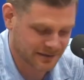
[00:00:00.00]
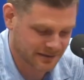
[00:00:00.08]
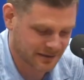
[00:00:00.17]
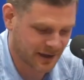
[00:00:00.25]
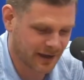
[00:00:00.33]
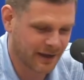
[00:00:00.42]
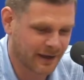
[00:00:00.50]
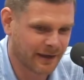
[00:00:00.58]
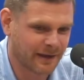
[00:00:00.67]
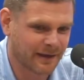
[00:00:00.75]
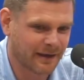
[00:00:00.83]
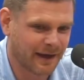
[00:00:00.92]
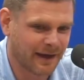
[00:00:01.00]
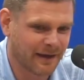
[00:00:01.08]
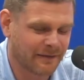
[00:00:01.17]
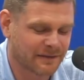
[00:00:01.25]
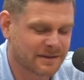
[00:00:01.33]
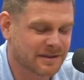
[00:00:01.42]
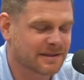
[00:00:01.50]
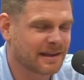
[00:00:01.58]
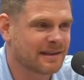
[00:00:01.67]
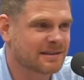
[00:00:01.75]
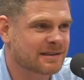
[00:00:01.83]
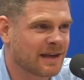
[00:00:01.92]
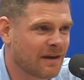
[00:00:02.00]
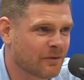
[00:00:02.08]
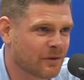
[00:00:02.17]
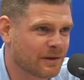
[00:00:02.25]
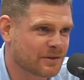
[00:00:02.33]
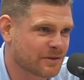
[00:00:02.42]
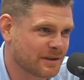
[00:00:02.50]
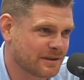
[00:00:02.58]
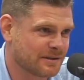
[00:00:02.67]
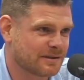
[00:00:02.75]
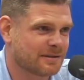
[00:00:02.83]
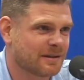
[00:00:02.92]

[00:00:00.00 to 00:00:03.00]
I had sustained several injuries.